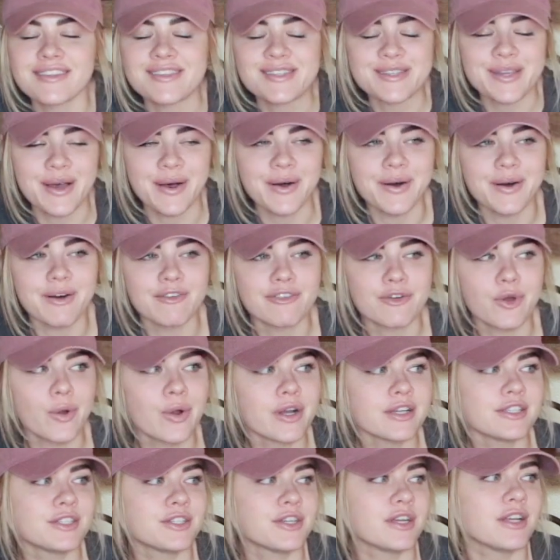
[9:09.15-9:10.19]
So of
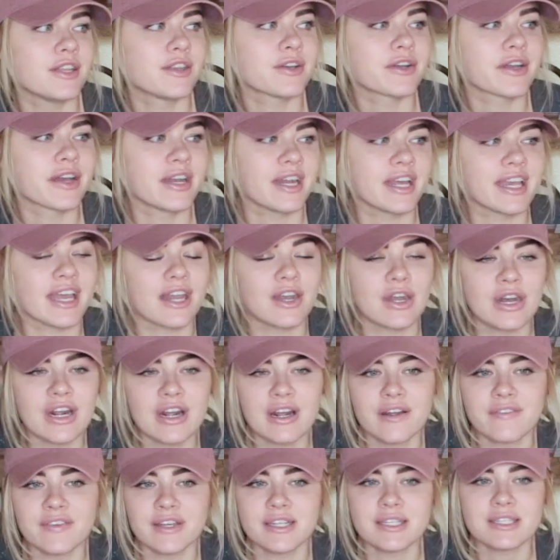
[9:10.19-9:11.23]
course you're either going to get
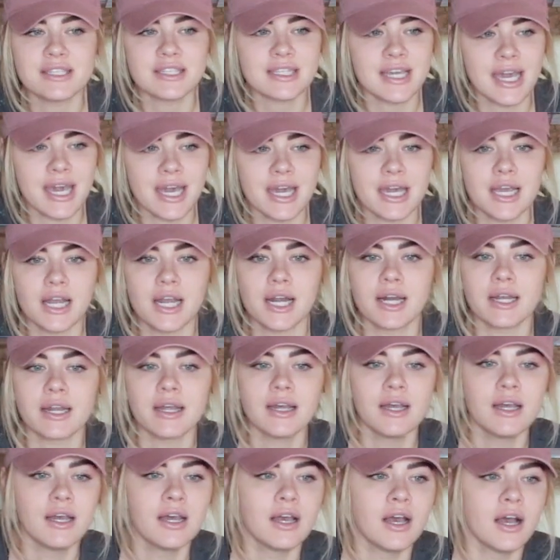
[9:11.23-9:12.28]
nervous, scared,
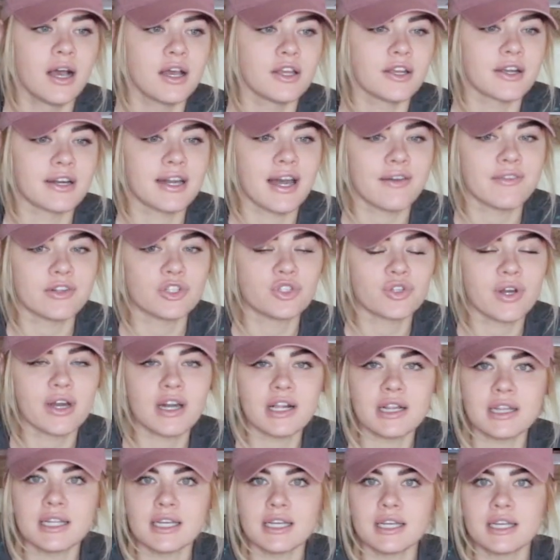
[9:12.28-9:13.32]
you're going to have
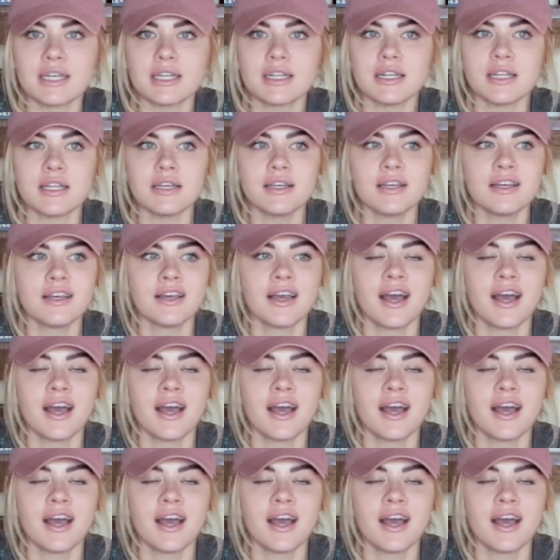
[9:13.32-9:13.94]
adrenaline.